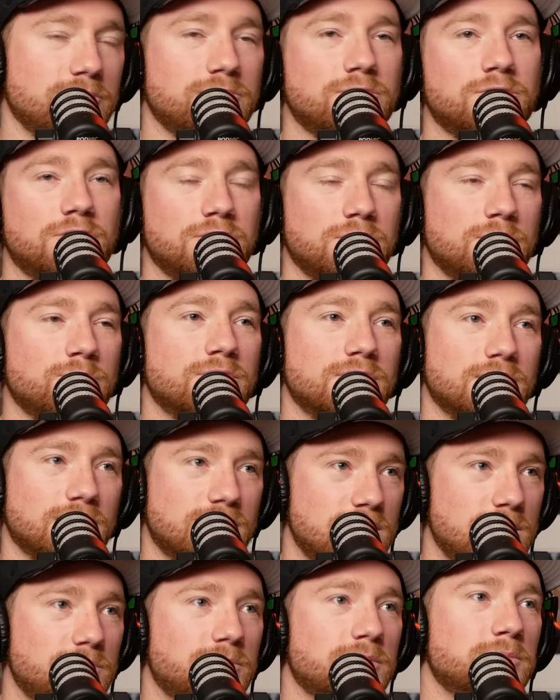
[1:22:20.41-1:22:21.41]
You know, you want to
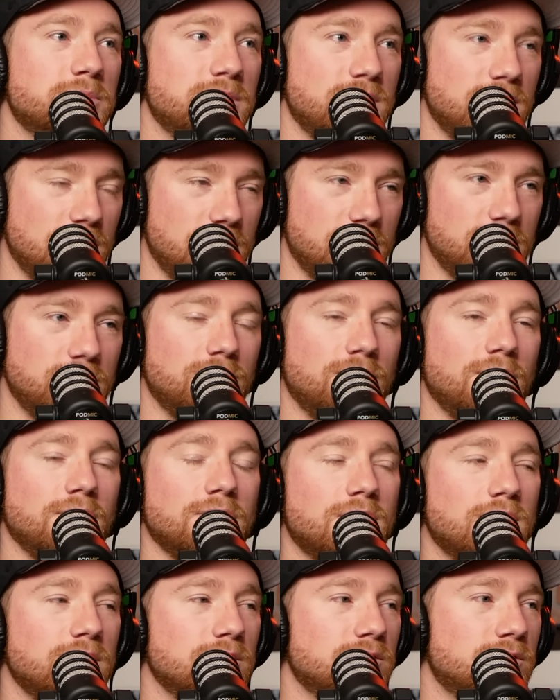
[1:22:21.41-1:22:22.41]
keep competing and doing
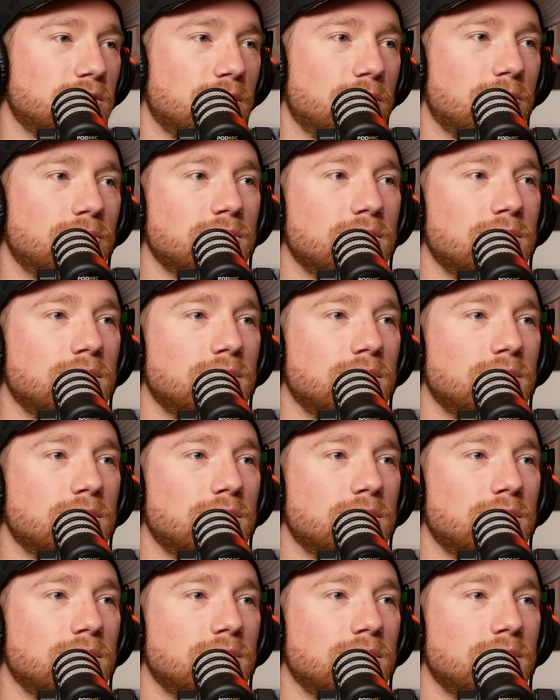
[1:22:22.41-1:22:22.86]
things. So,